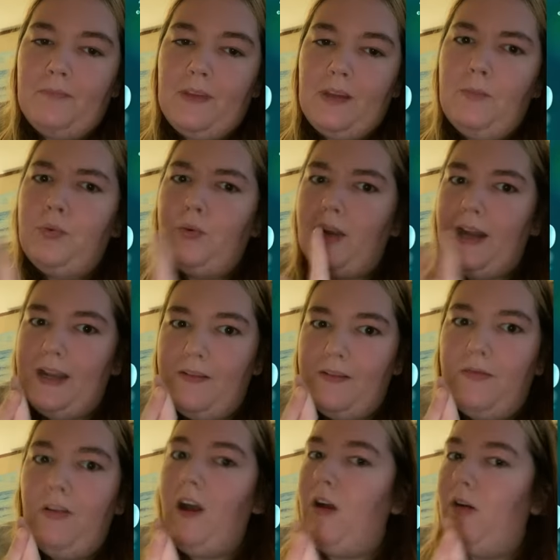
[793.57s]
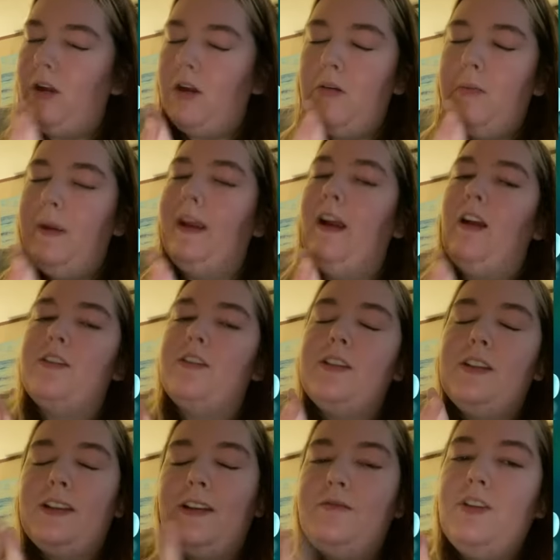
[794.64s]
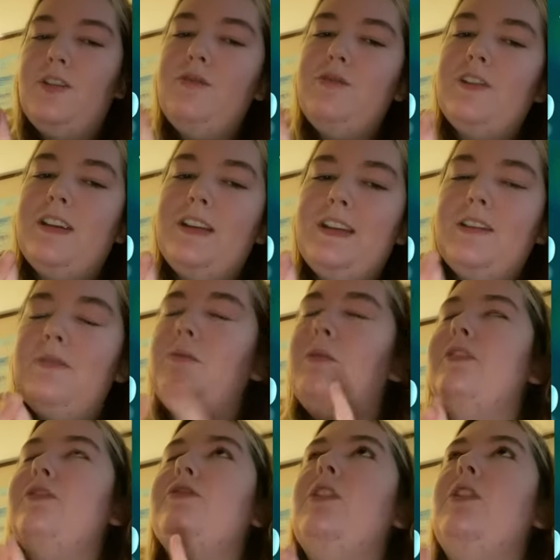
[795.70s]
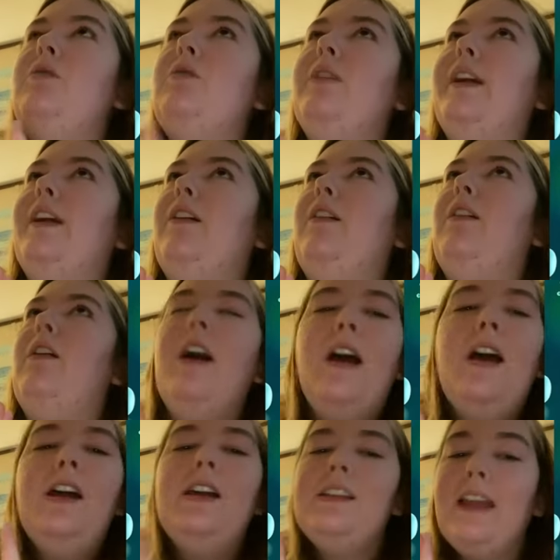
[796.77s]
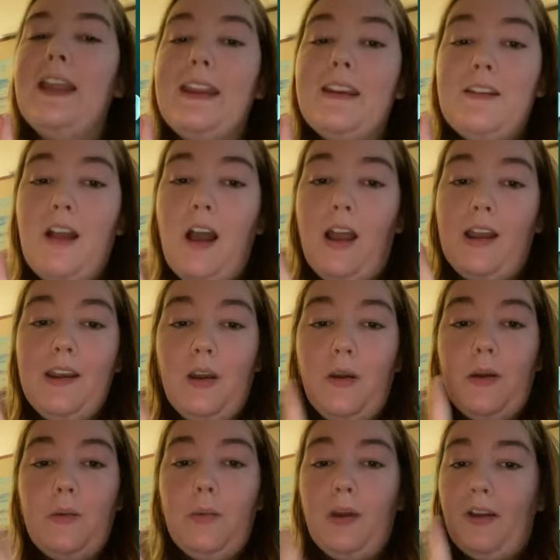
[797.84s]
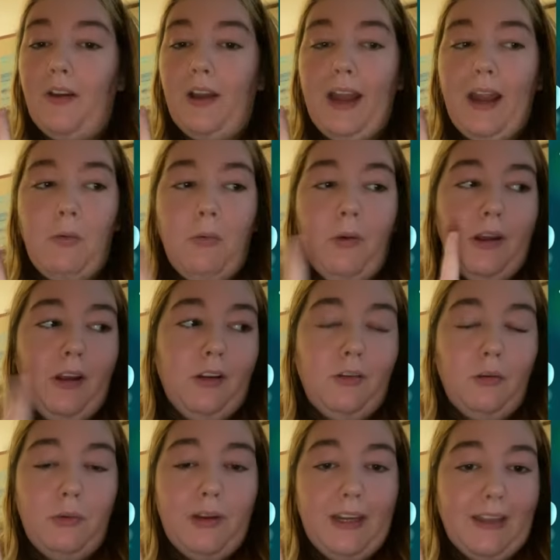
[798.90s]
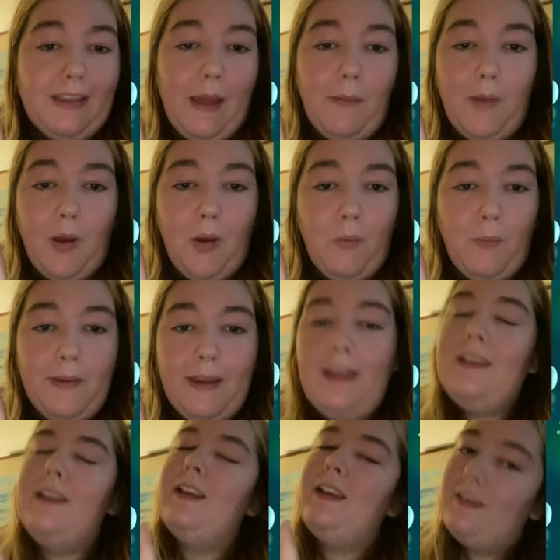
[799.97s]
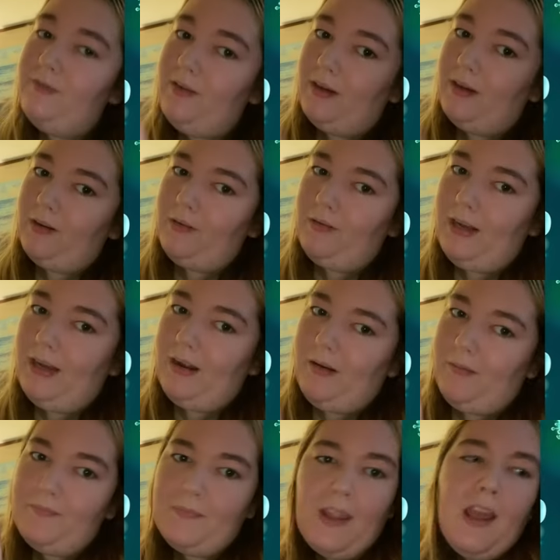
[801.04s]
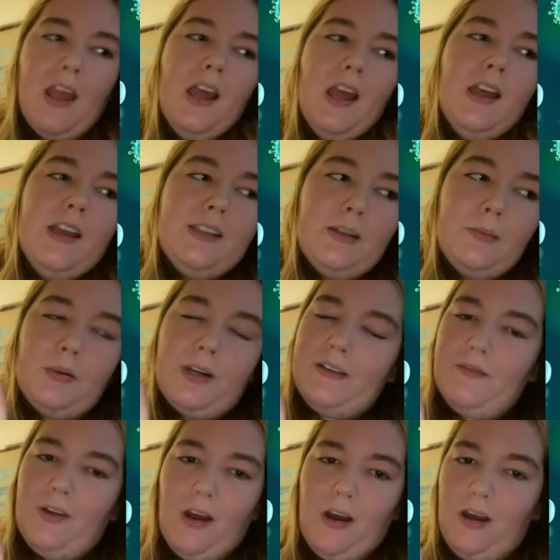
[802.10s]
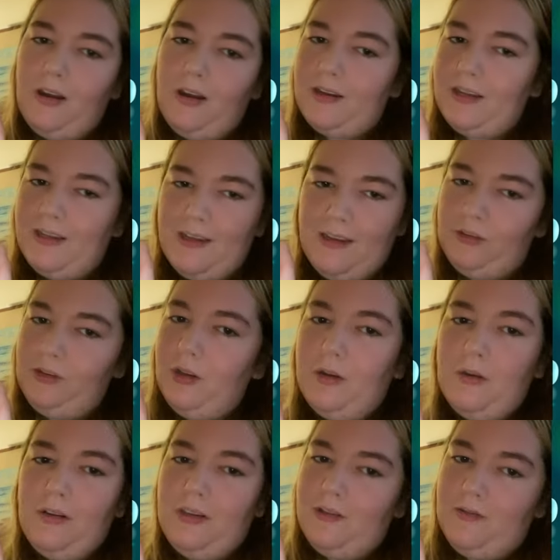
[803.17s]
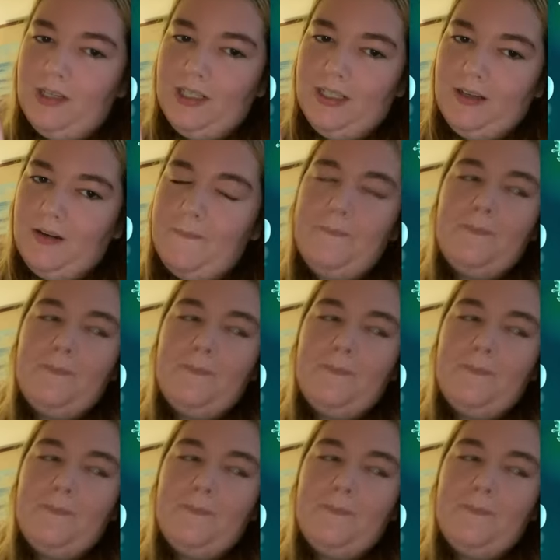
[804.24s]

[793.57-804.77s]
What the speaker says: brain fog. Oh my gosh, the confusion was so real. Like, not knowing where you're at, what you're doing at that moment is very real. The brain fog is totally real.